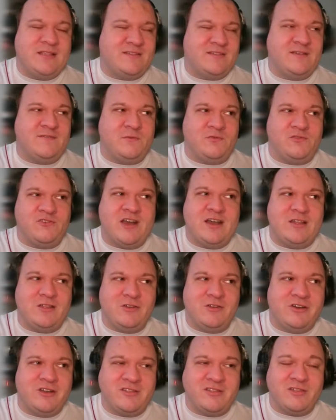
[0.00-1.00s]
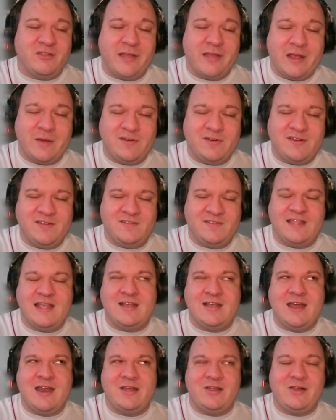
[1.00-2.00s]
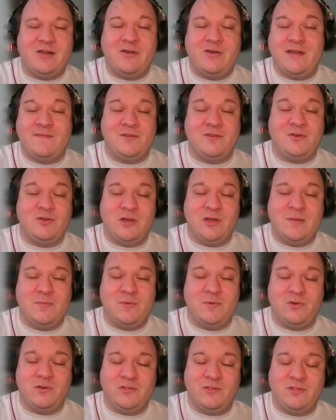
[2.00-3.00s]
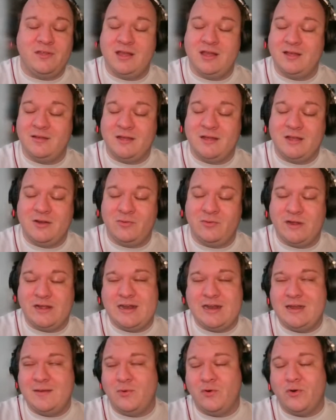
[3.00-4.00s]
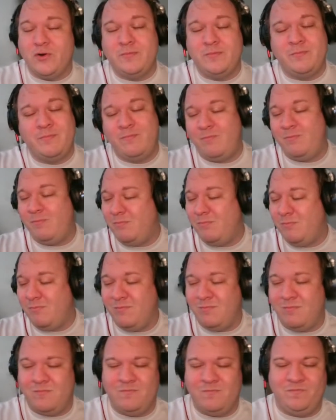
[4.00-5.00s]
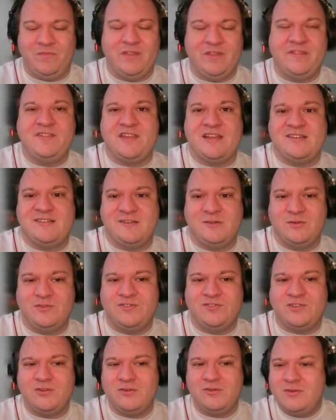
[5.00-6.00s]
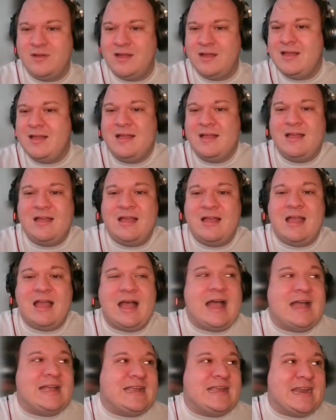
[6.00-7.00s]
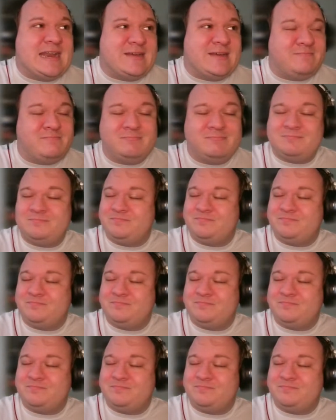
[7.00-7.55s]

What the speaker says: immensely from trying to learn other languages, thank God I don't have to do Hebrew and Greek anymore, unless I choose to. I get it.